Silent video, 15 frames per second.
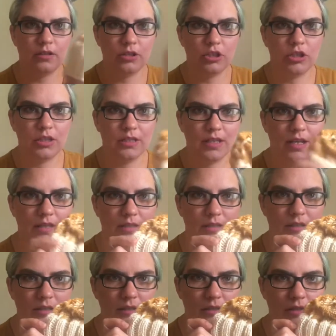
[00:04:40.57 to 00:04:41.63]
she
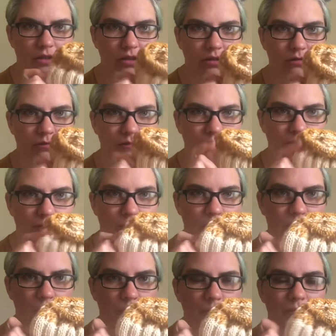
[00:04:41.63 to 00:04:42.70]
says to do.
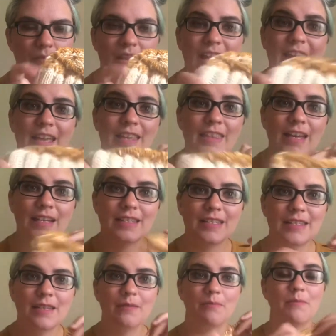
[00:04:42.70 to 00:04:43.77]
So
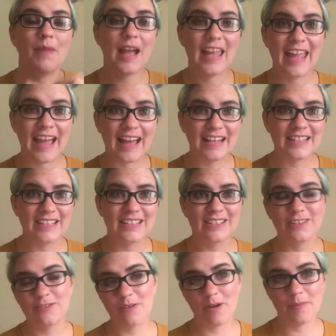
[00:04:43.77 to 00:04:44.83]
that's my hat.
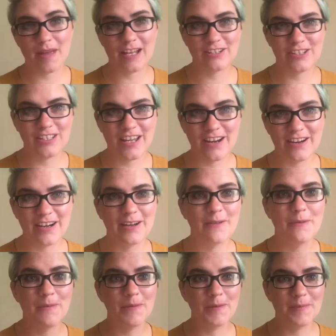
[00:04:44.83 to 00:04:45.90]
So I'll match Sarah.
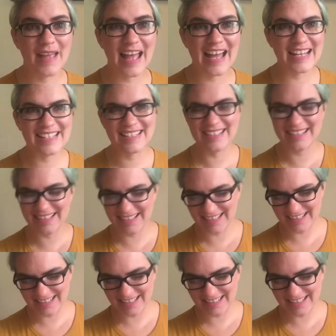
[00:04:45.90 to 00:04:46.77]
We'll match.